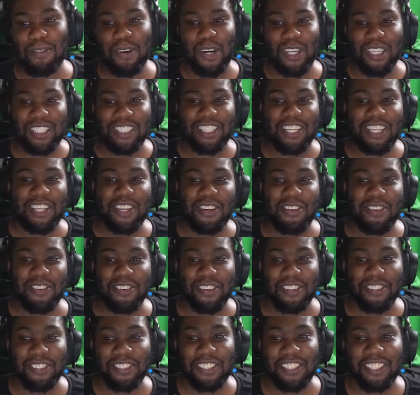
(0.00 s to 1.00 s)
watch the
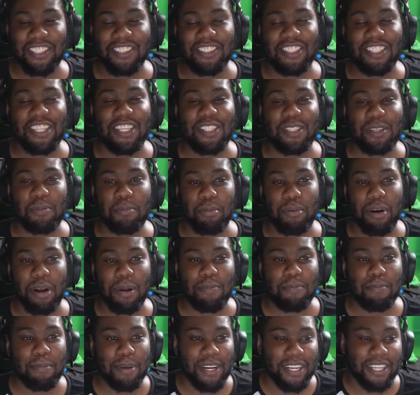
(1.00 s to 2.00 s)
Euros since he's a
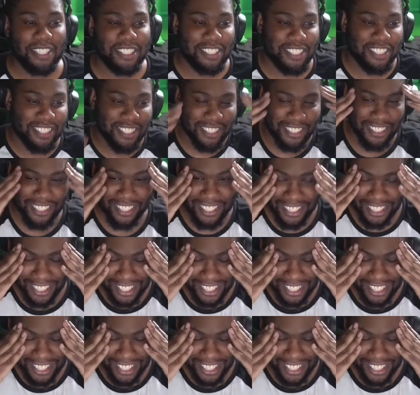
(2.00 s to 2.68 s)
Prem merchant.